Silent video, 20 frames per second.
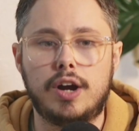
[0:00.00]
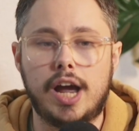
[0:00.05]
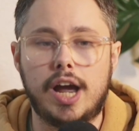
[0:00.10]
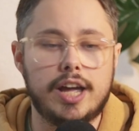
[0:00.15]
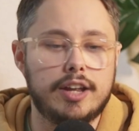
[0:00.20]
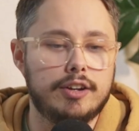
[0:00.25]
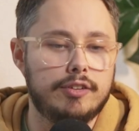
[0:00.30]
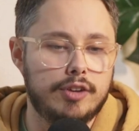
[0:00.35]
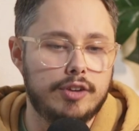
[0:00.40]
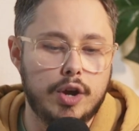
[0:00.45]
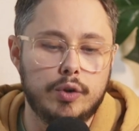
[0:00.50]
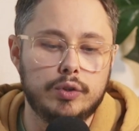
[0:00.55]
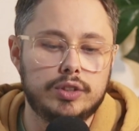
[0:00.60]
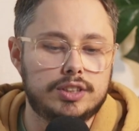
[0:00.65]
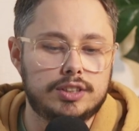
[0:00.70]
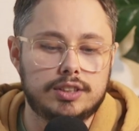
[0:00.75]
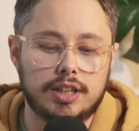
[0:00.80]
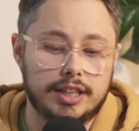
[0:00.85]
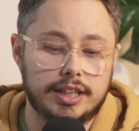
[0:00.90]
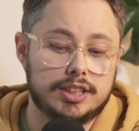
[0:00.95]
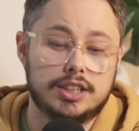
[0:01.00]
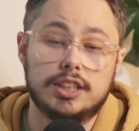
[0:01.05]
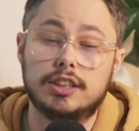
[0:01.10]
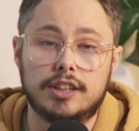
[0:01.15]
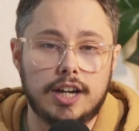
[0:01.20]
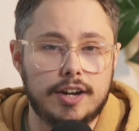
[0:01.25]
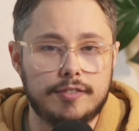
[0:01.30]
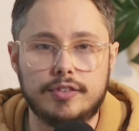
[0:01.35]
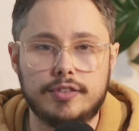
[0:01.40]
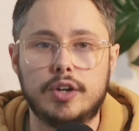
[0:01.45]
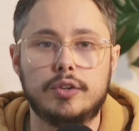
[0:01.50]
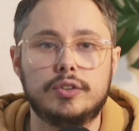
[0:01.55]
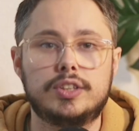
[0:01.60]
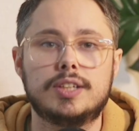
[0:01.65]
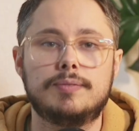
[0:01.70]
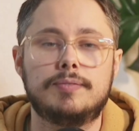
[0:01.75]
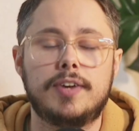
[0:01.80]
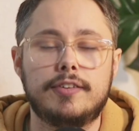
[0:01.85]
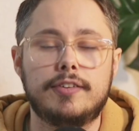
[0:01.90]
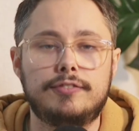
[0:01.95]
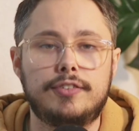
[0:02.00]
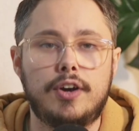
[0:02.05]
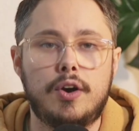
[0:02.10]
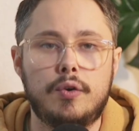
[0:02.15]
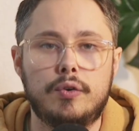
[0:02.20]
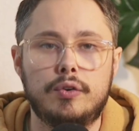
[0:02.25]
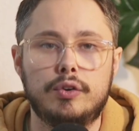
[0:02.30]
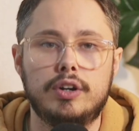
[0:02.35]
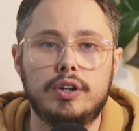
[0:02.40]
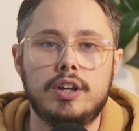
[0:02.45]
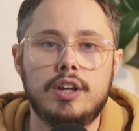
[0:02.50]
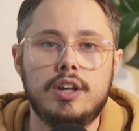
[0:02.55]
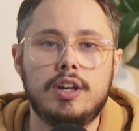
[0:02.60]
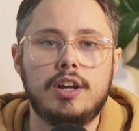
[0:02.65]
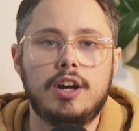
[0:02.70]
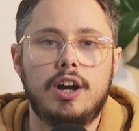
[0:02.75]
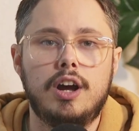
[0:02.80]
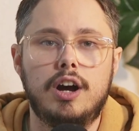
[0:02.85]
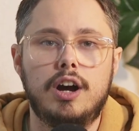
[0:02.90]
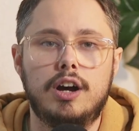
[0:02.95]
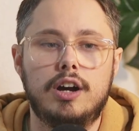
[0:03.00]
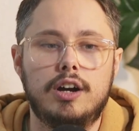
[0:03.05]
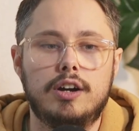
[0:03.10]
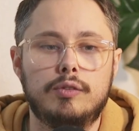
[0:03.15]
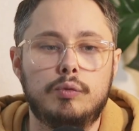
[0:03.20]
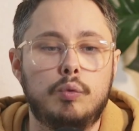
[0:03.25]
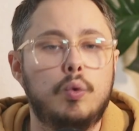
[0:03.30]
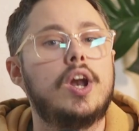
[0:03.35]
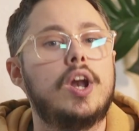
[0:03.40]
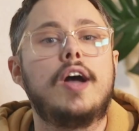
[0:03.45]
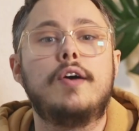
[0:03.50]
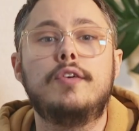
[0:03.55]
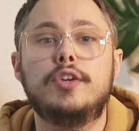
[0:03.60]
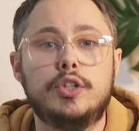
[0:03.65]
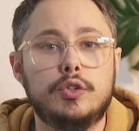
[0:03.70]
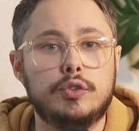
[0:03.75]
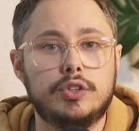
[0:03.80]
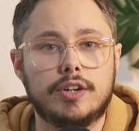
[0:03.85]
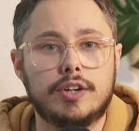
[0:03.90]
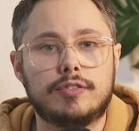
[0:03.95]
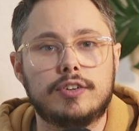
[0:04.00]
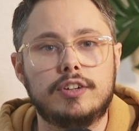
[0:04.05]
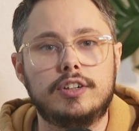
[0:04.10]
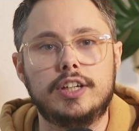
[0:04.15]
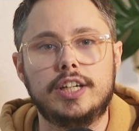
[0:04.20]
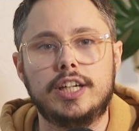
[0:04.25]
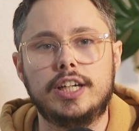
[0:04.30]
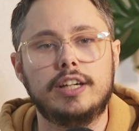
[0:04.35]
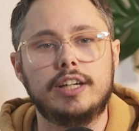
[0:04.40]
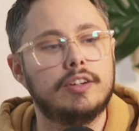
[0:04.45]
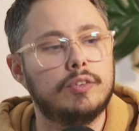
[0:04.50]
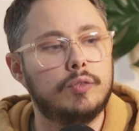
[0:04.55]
I had notes, I still have notes in my phone of what I would do differently.